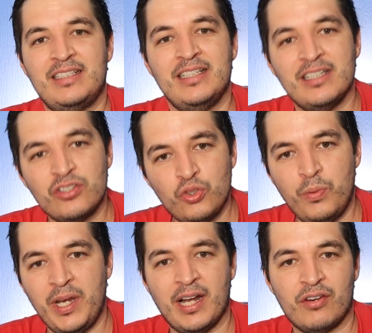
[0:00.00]
then the
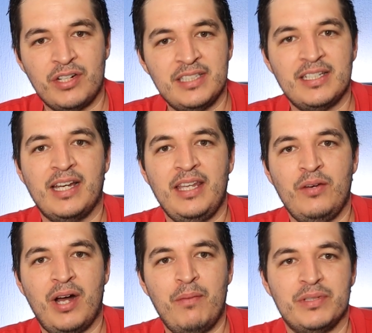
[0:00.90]
voltage would also have
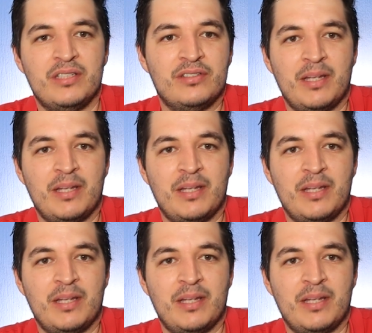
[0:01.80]
to go up.